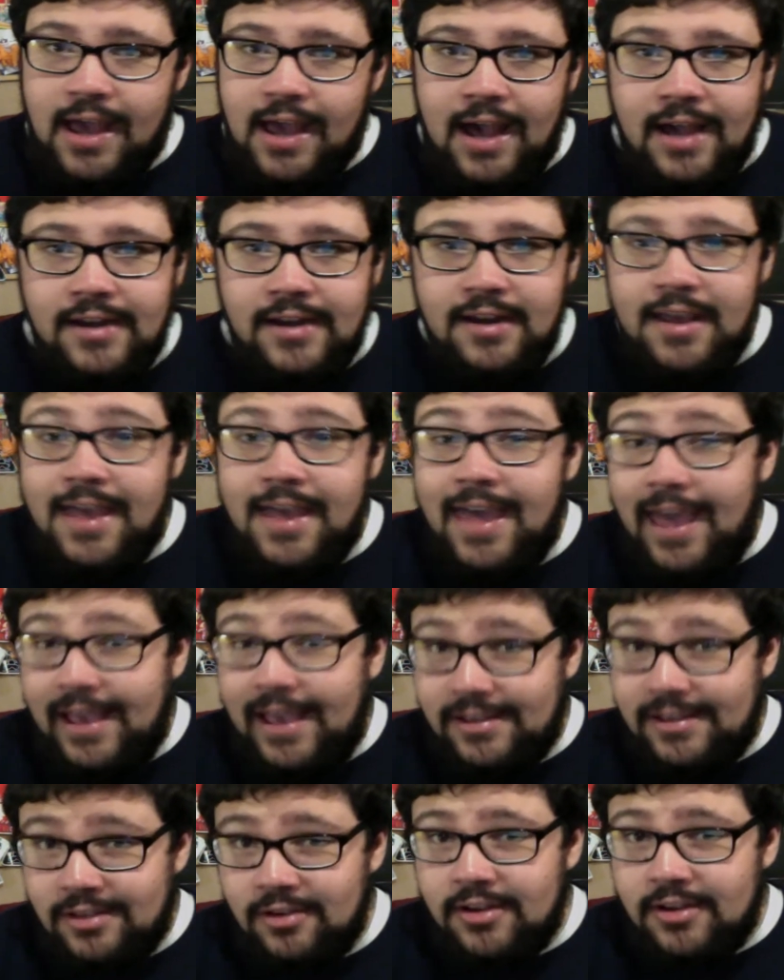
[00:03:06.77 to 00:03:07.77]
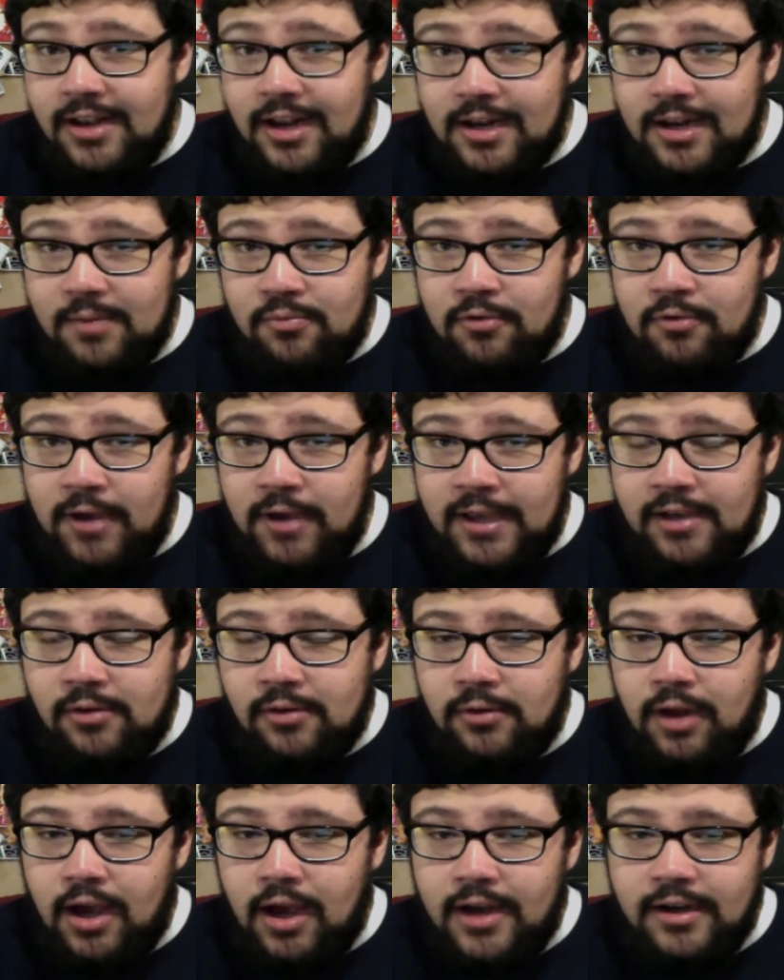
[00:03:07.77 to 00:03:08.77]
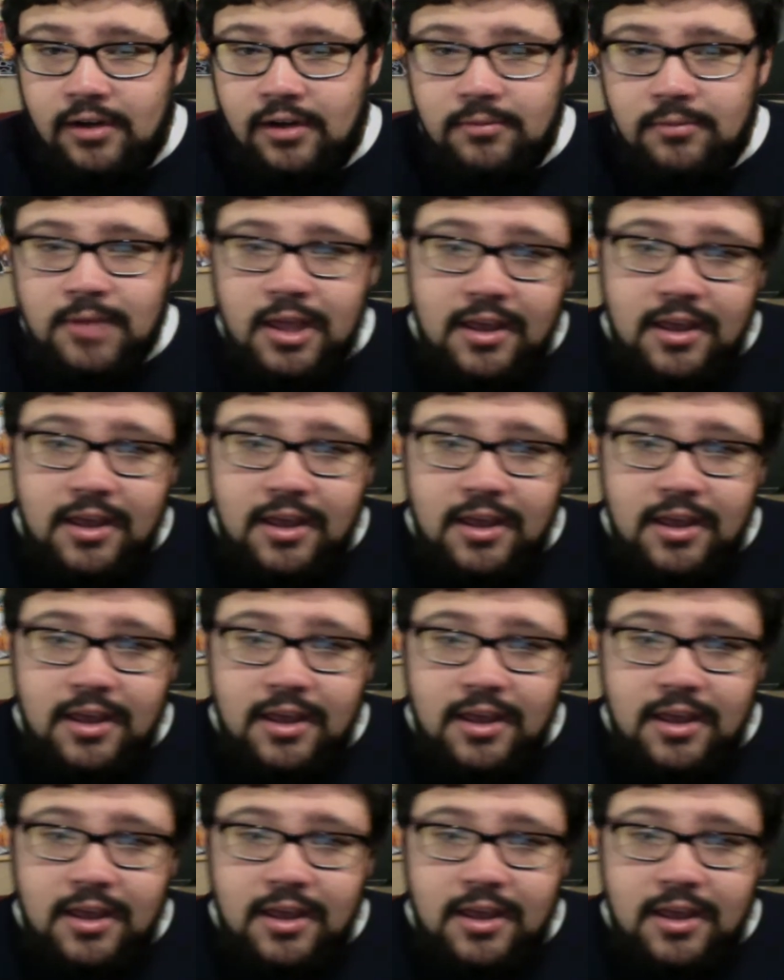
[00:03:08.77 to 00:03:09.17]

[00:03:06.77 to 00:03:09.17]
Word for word: and it's looking like a pretty cool lineup.